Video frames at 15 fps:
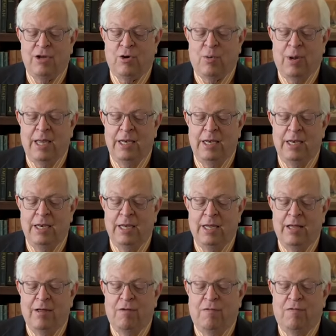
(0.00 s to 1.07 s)
Great,
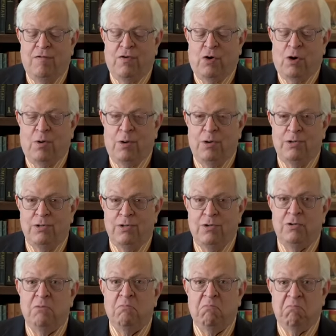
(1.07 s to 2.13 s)
Forrest,